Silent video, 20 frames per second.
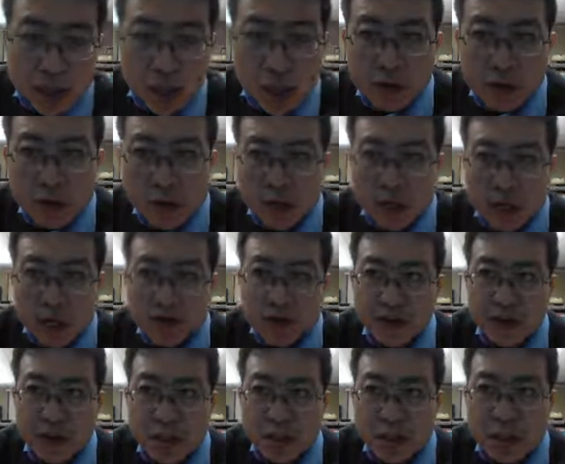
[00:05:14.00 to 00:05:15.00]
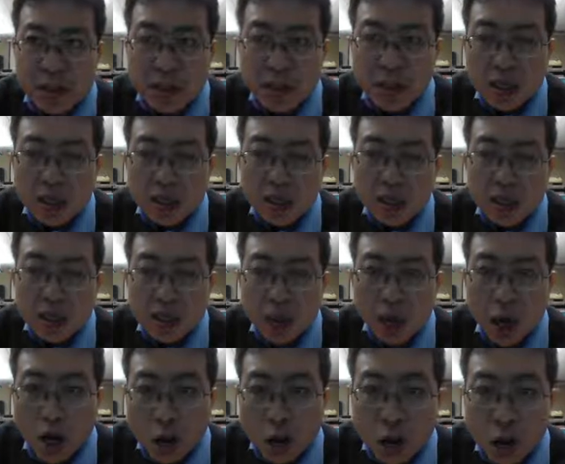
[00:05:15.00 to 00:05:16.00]
Every time you have comparative advantage,
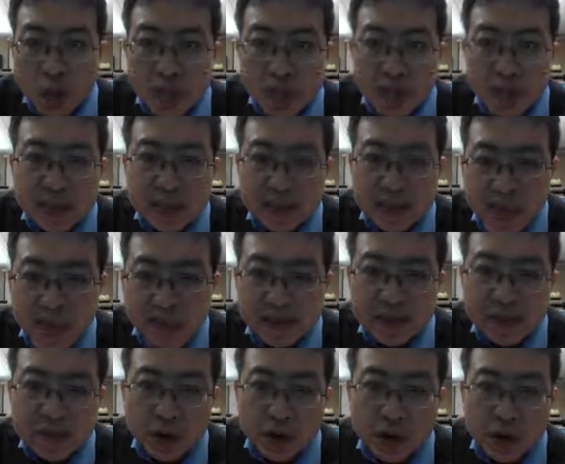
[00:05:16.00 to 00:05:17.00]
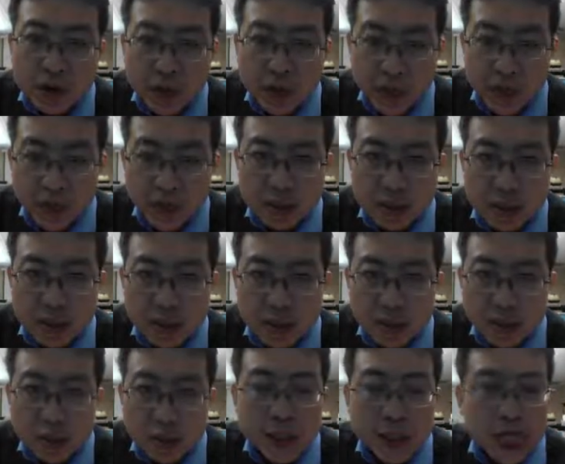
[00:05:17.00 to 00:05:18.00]
there's always gain from
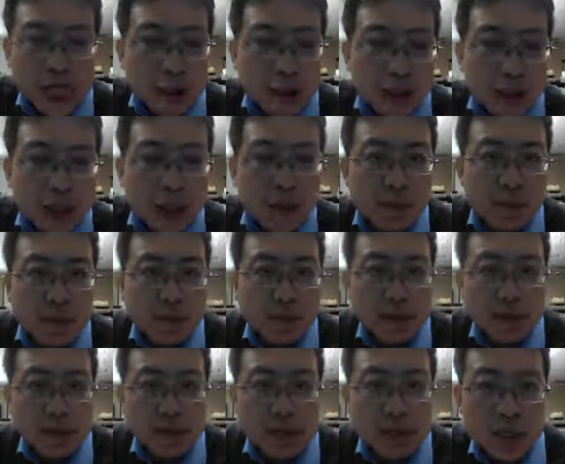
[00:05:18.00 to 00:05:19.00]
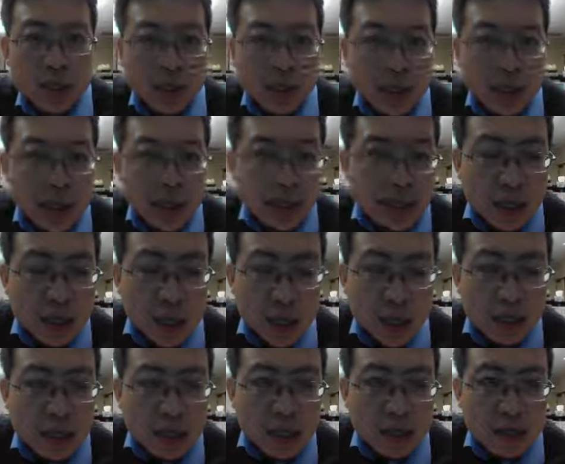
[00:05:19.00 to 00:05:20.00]
trade. So you can do the number by yourself. You
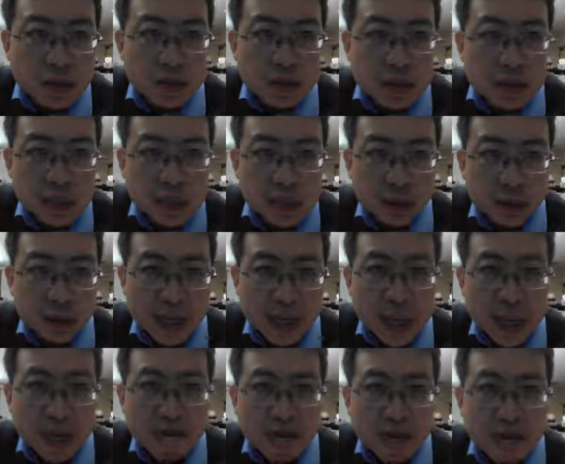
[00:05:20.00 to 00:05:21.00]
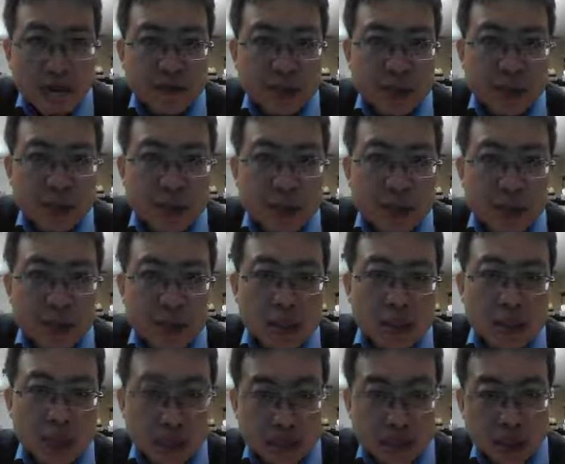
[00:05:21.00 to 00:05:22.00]
can see how much production we have if
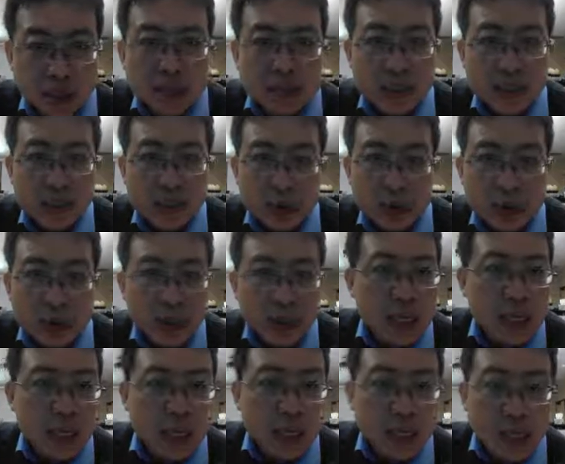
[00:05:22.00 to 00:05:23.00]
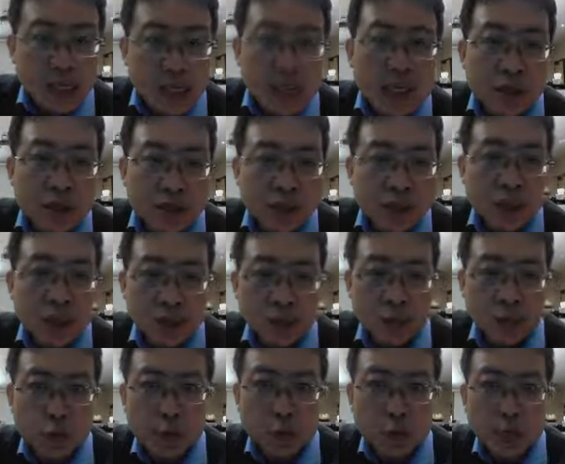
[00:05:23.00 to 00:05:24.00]
each person specializes in one good and then
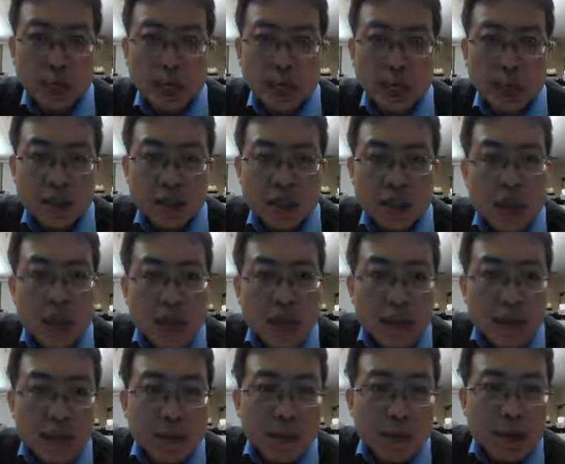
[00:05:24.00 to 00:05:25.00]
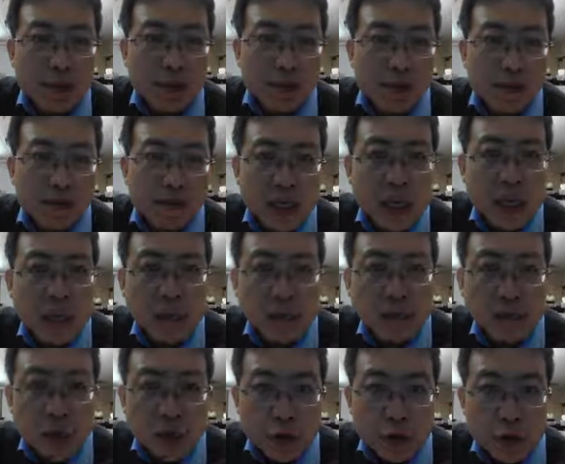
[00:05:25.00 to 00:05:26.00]
trade with one another. But once you
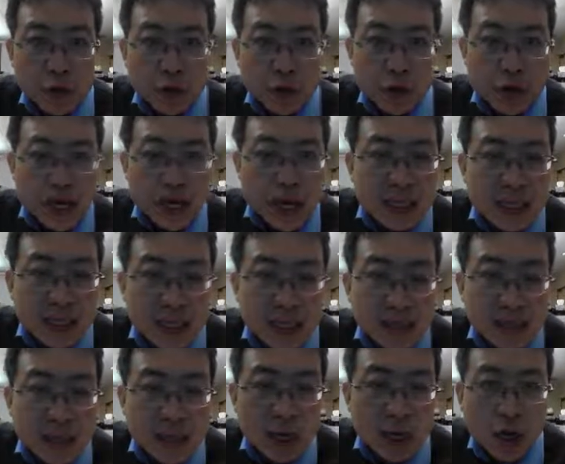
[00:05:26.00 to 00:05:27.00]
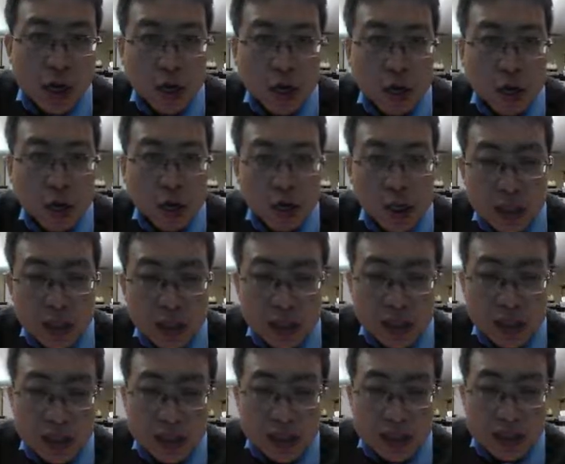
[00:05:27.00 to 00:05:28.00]
finish, you're going to realize it doesn't matter how you
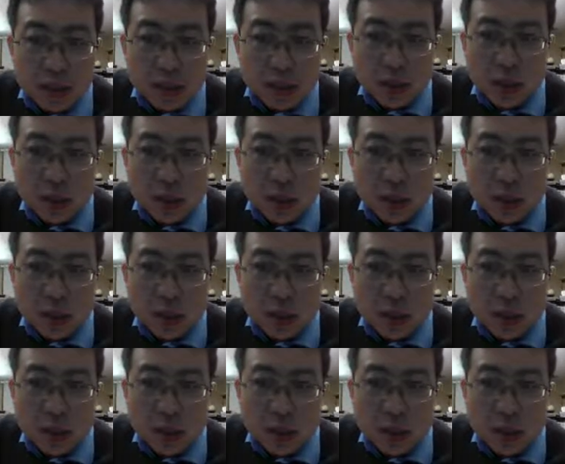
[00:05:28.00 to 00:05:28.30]
do it.